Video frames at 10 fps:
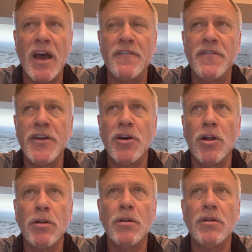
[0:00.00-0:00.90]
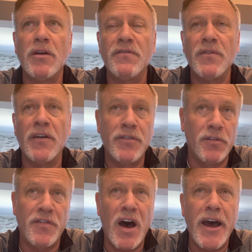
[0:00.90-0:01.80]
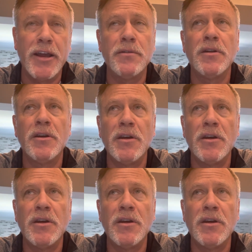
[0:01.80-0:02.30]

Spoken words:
I feel fine,